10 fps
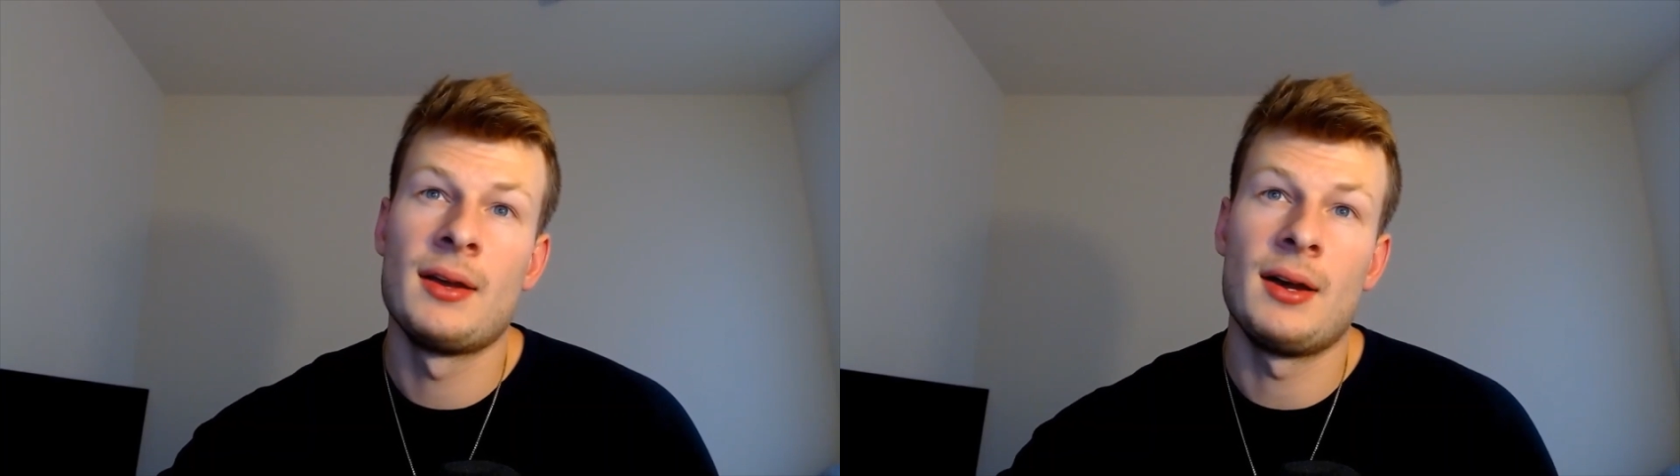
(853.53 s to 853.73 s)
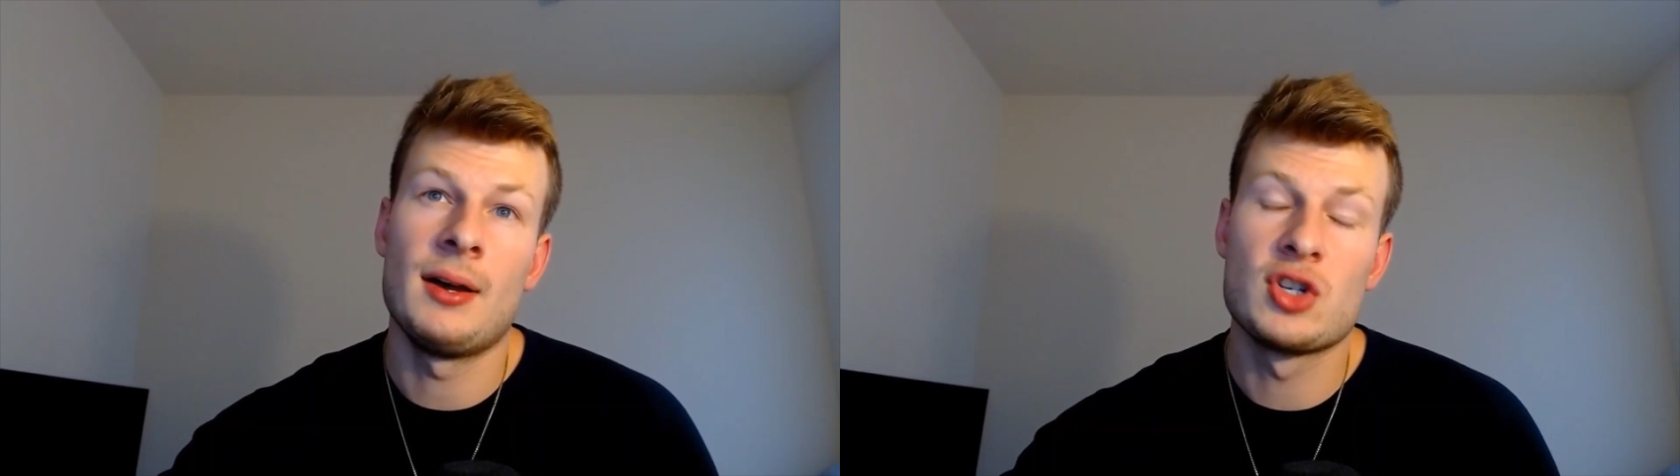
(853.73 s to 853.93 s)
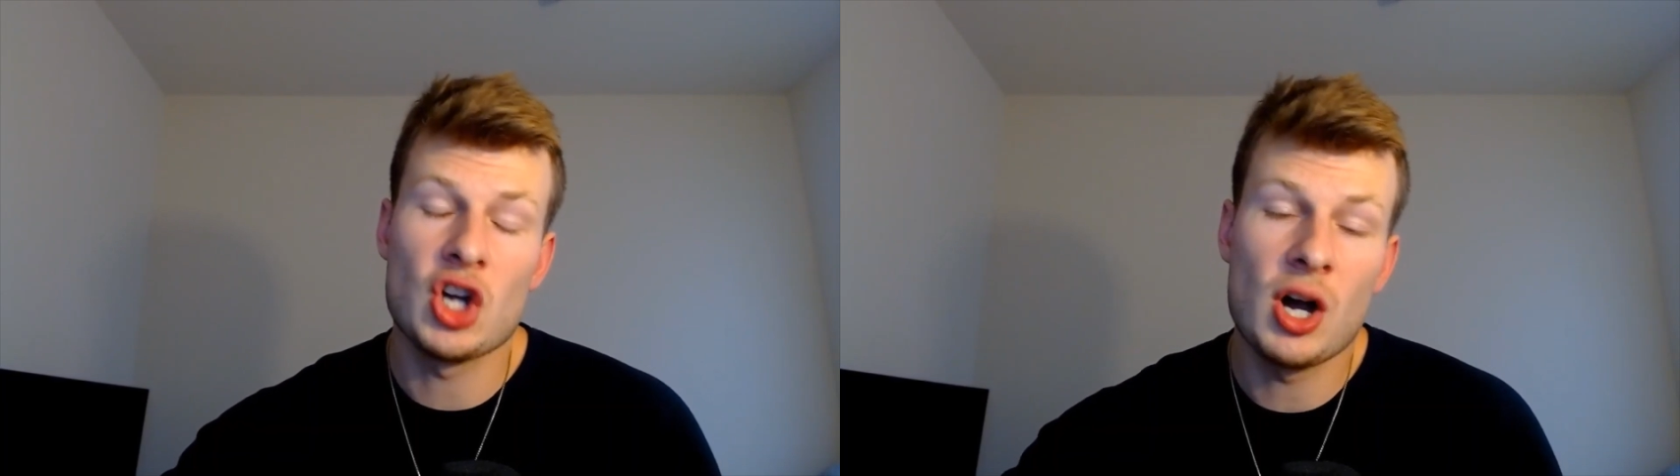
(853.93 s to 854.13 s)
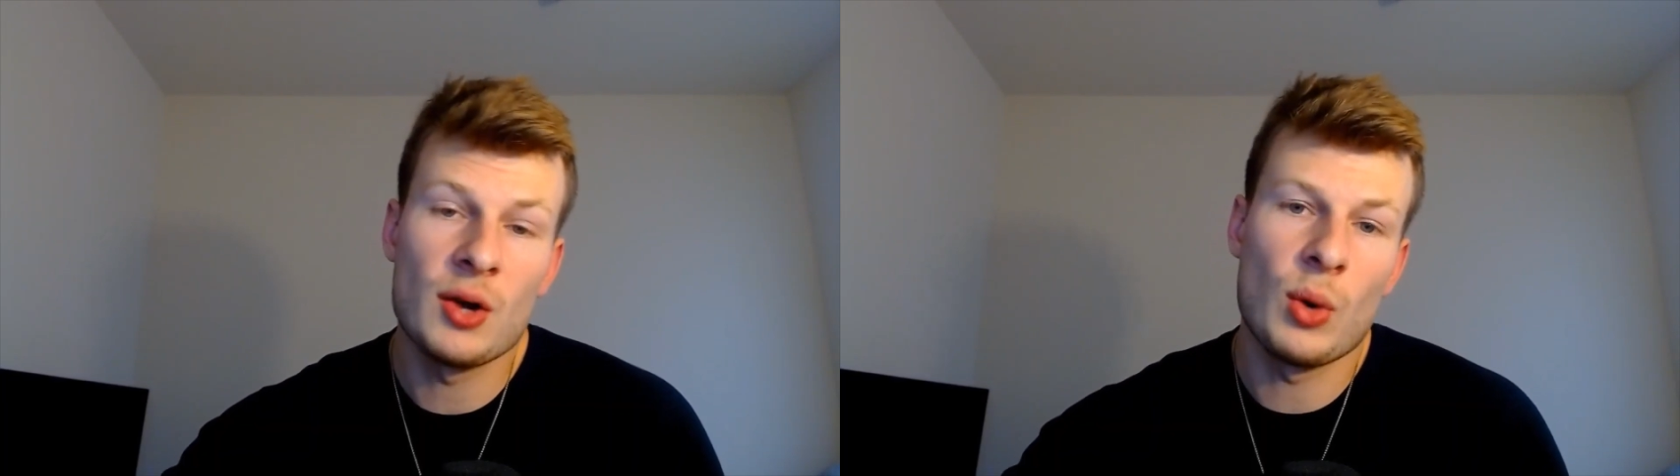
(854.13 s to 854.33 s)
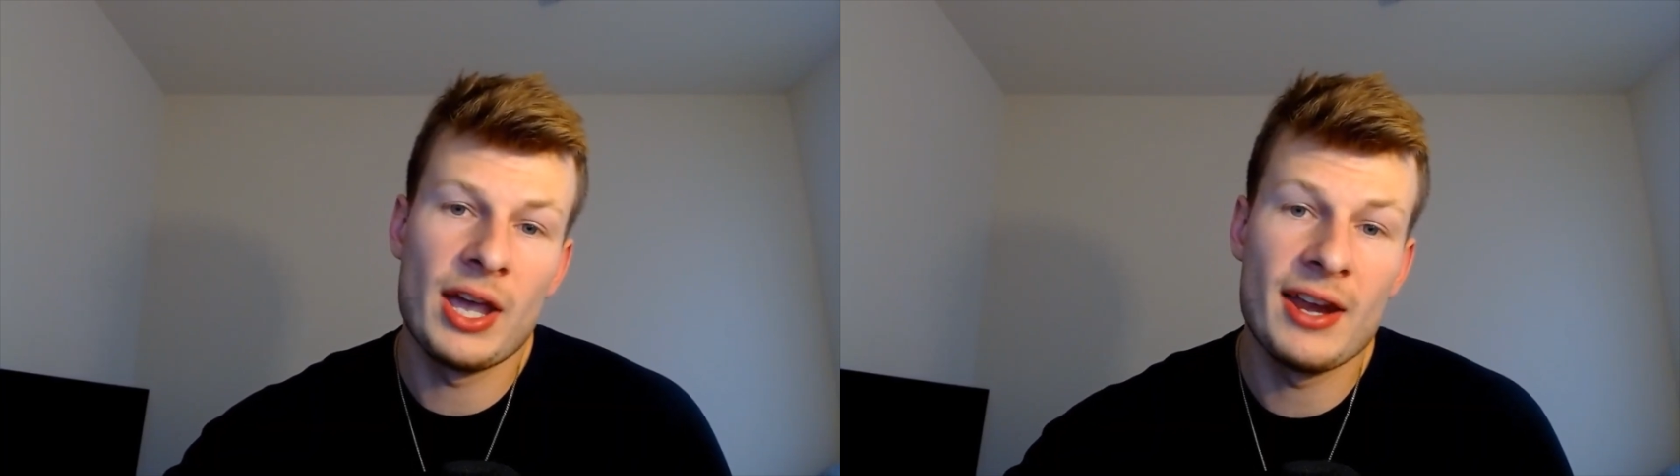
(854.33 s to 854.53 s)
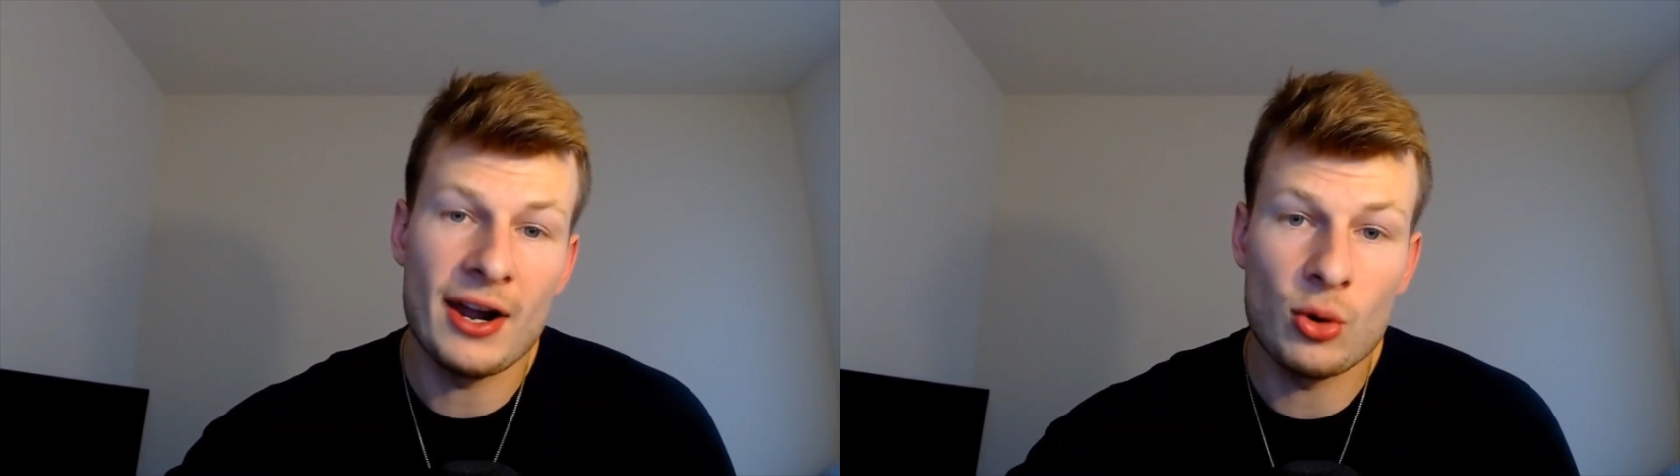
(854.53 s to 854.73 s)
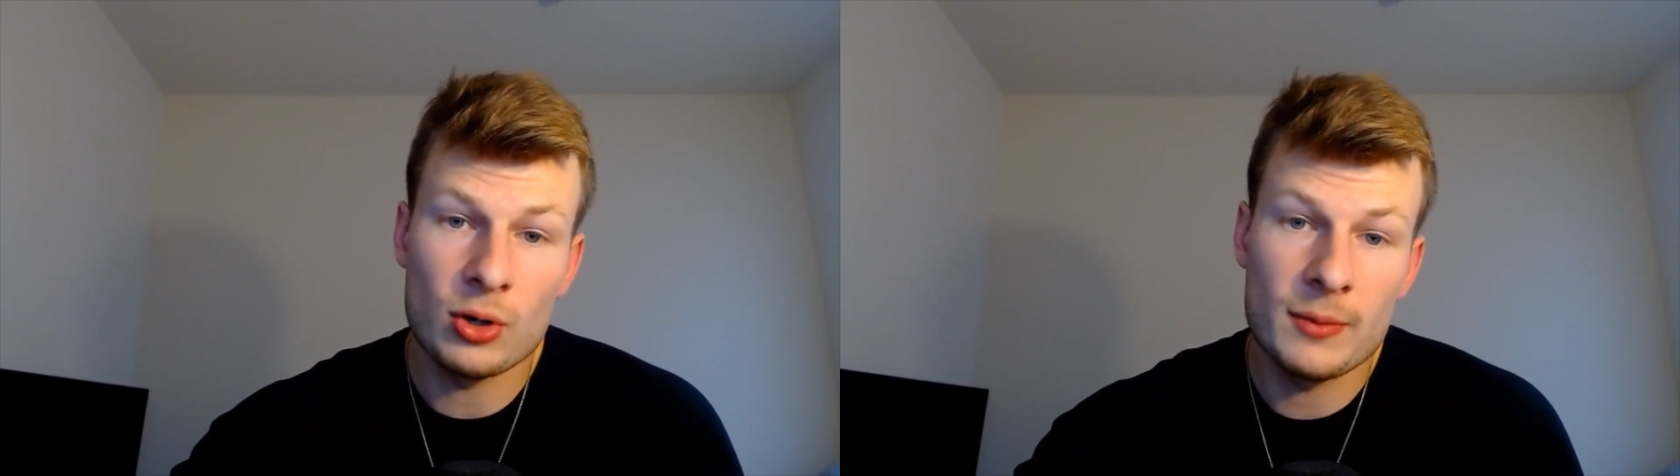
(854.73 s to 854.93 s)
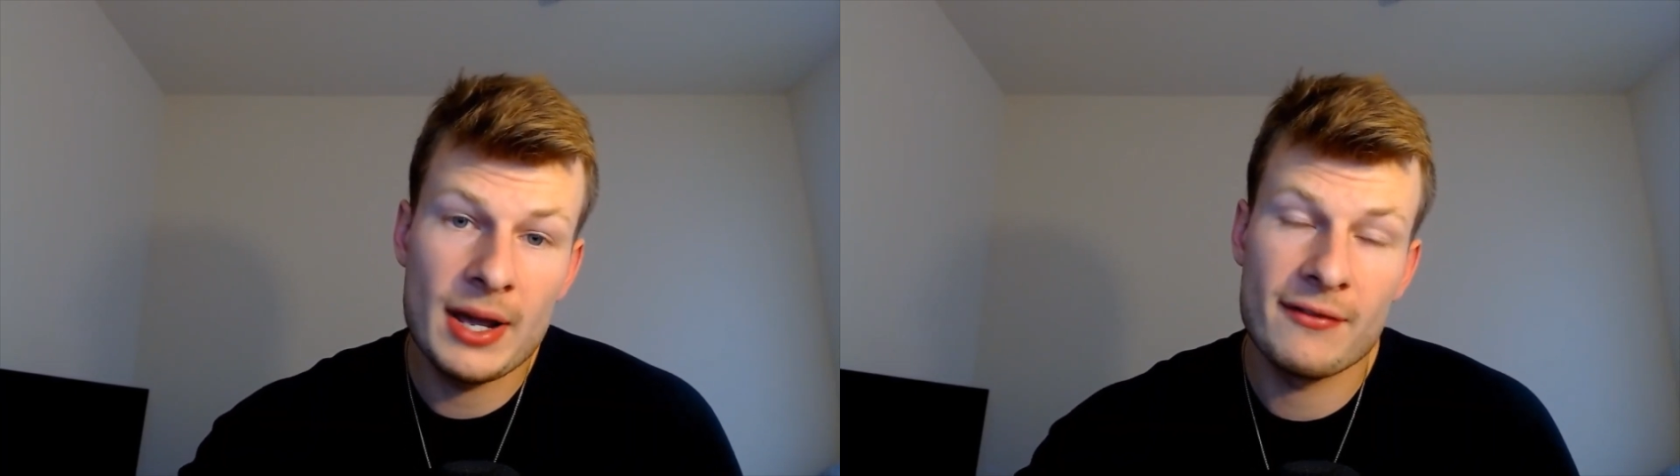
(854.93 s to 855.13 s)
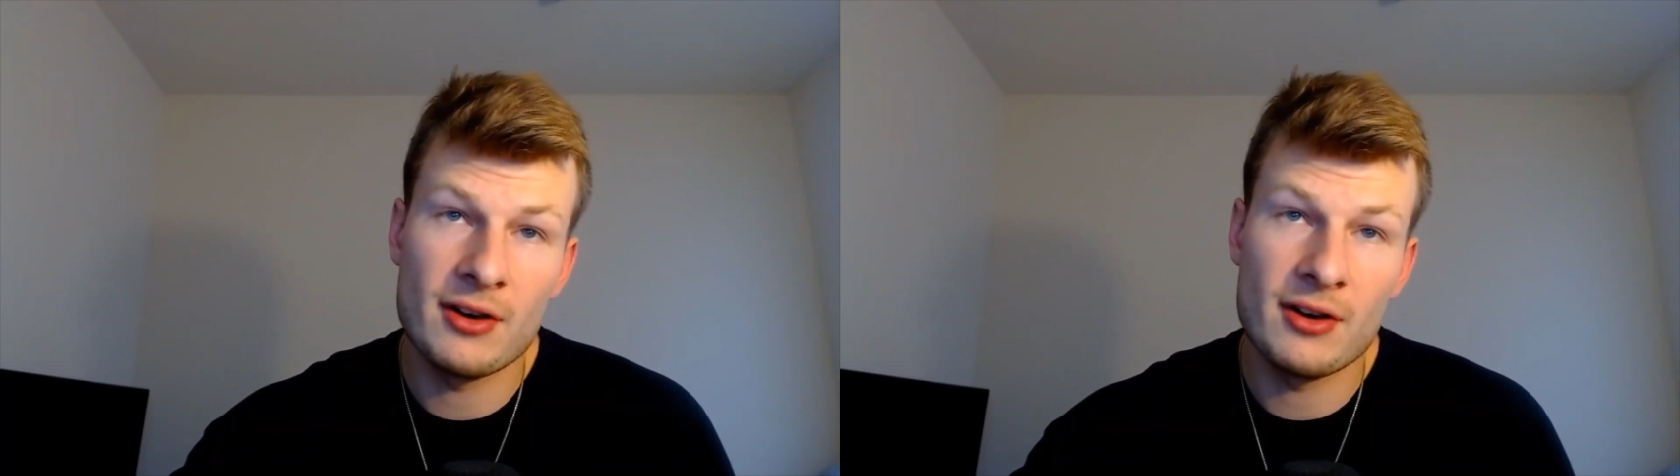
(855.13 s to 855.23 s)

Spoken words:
Shaun Wade at cornerback